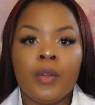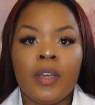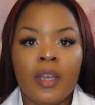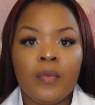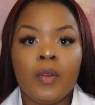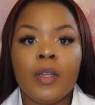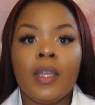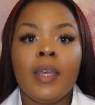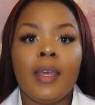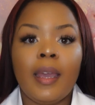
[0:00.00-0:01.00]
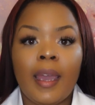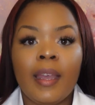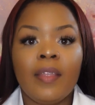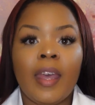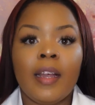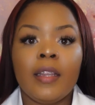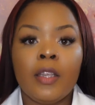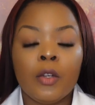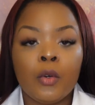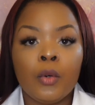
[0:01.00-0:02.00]
definitely gain that
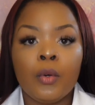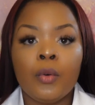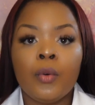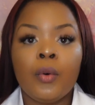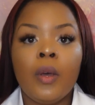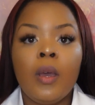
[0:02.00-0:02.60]
clinical